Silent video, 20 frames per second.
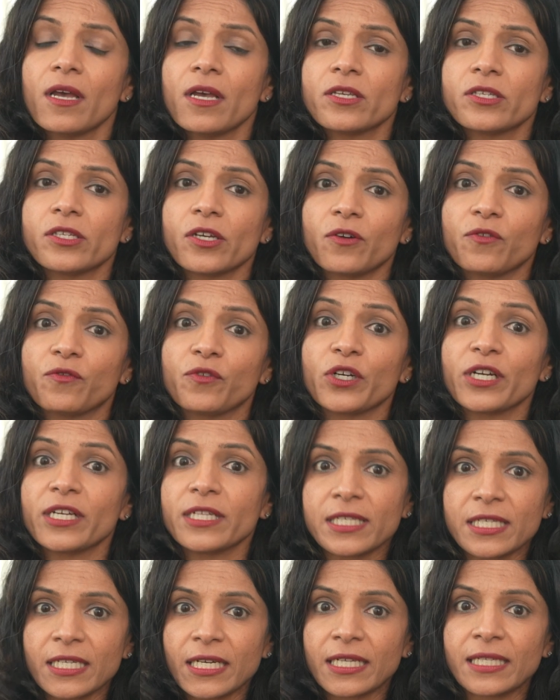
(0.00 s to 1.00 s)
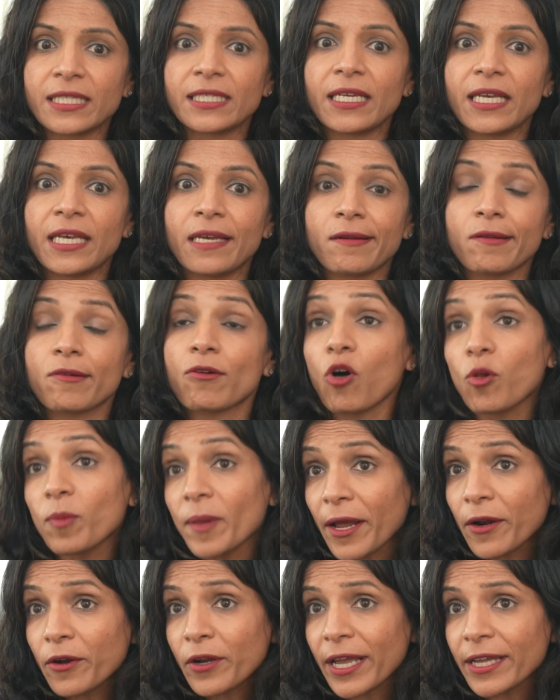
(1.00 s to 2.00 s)
So, for instance, in
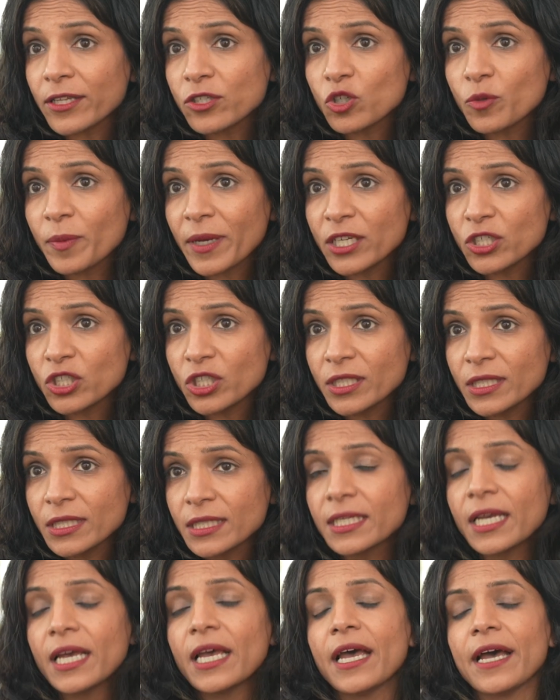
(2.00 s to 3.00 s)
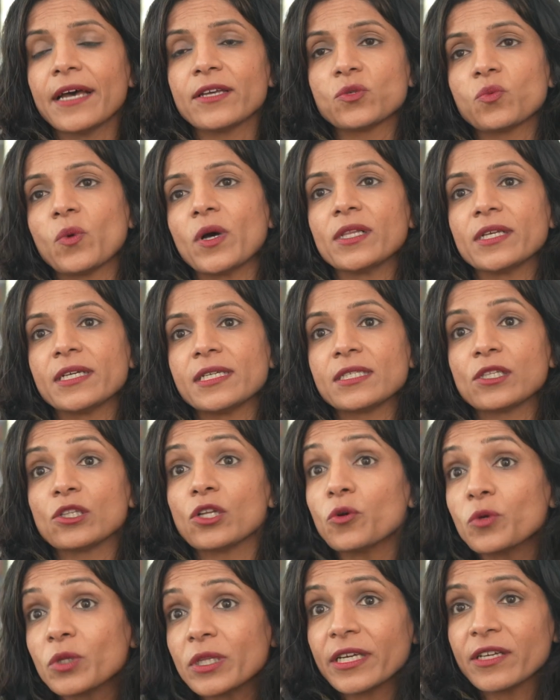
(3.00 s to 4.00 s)
gallbladder cancer patients, as well as
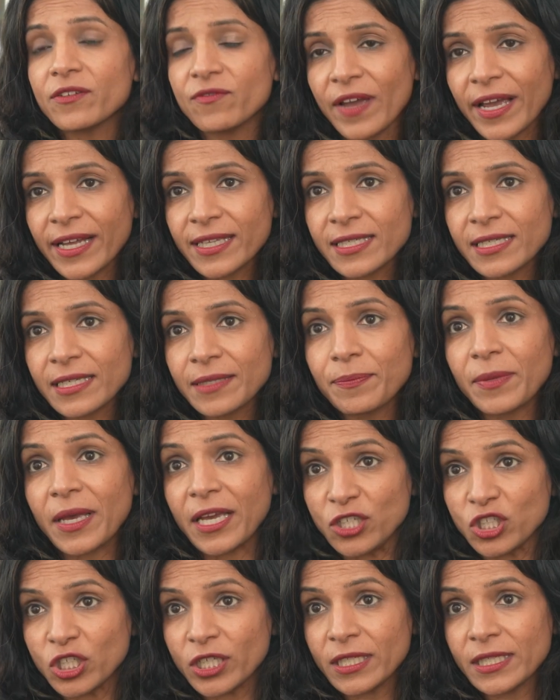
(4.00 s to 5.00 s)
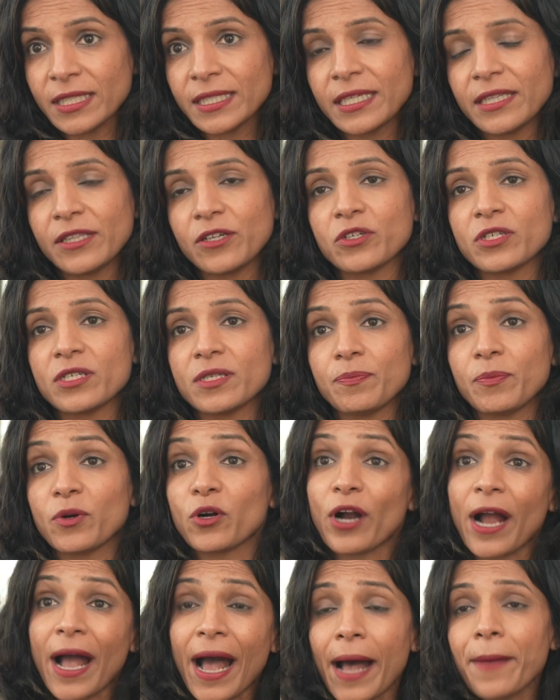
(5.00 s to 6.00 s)
locally advanced patients, there's
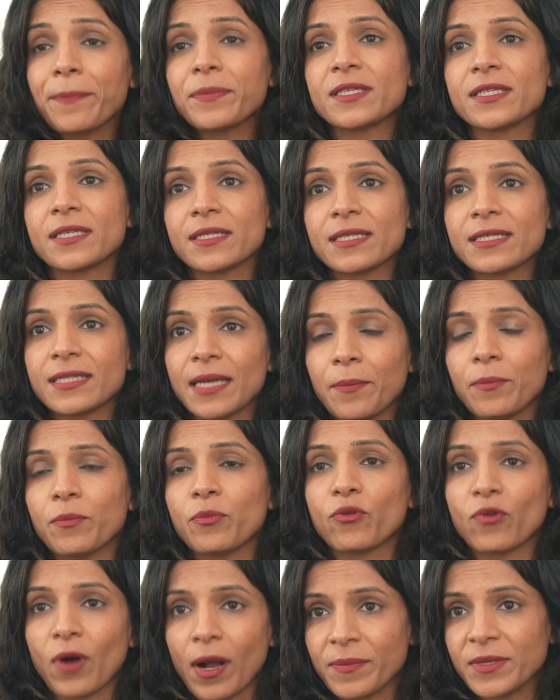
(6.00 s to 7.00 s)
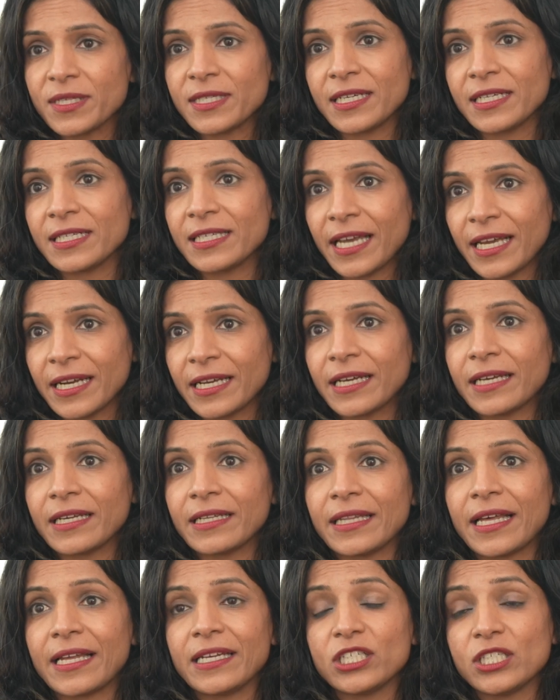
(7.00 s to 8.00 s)
perhaps some promising
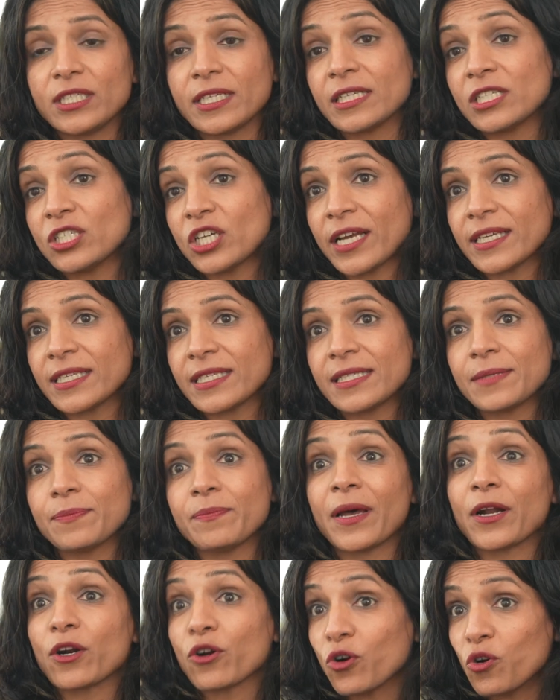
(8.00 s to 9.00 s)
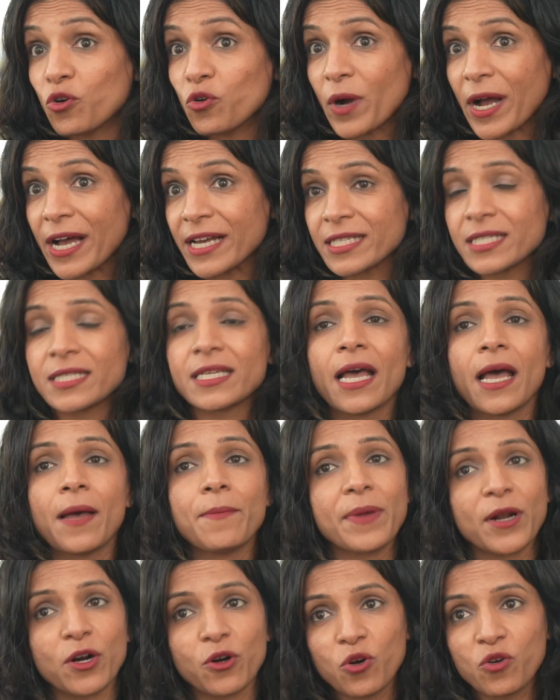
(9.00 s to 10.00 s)
data that suggests better OS,
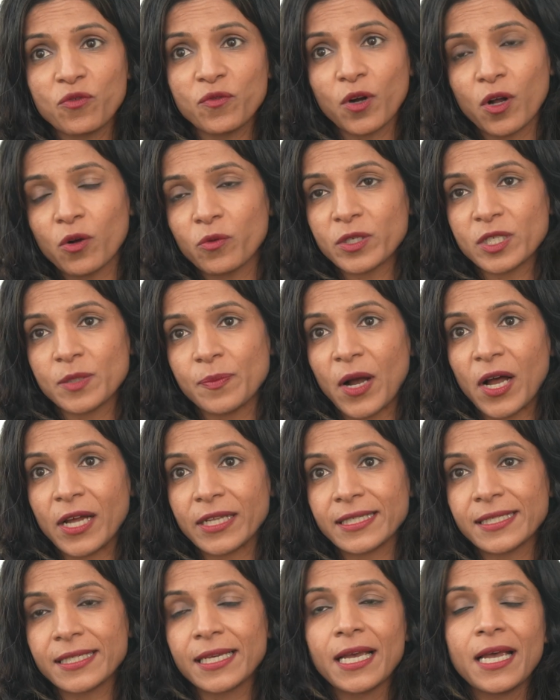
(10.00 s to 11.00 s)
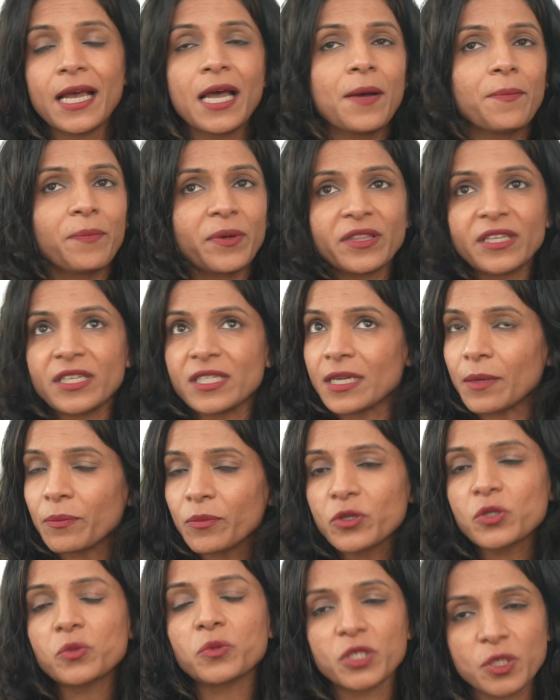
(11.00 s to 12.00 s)
better overall response, but these
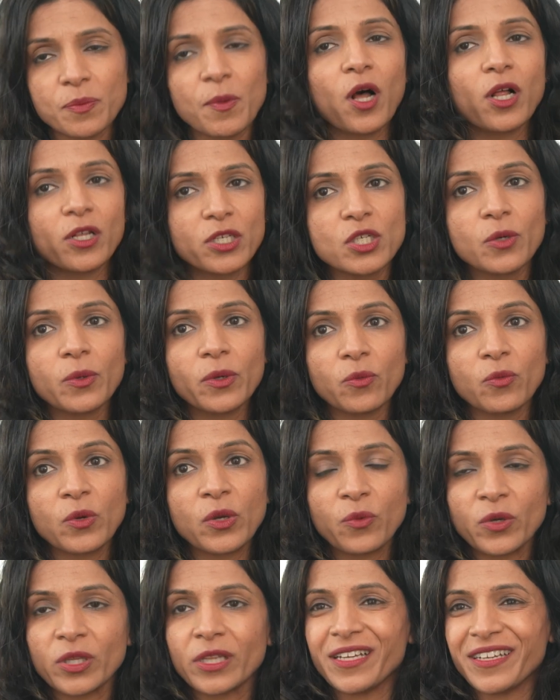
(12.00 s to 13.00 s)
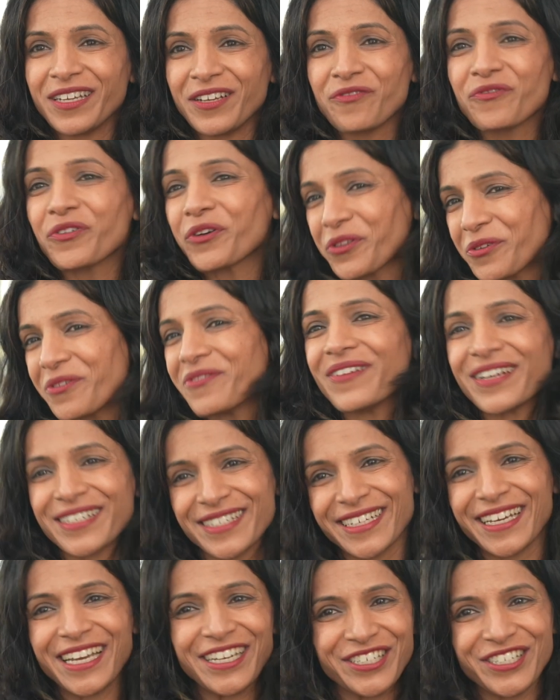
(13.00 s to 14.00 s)
numbers were small, so we really need further
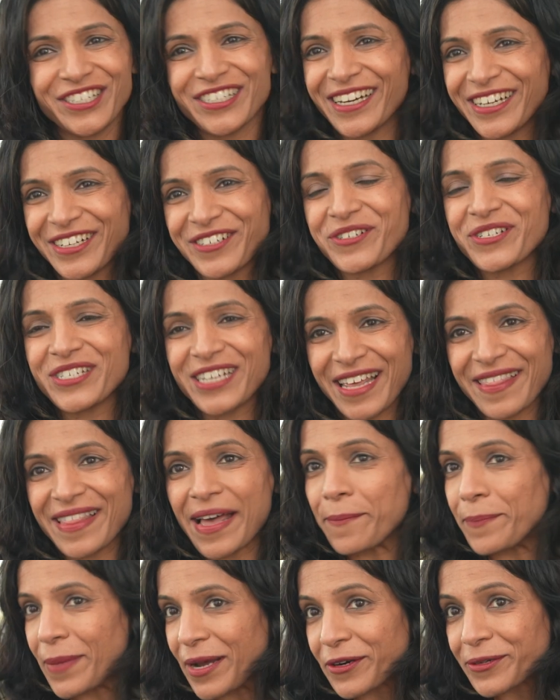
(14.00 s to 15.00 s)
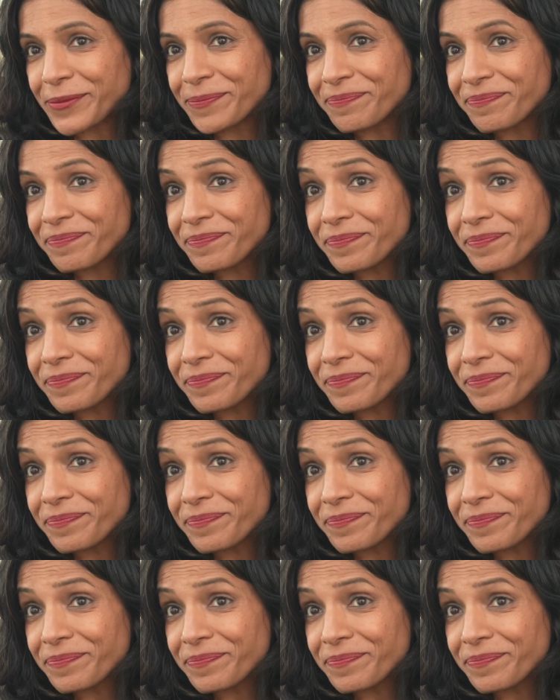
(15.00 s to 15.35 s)
investigation to understand that better.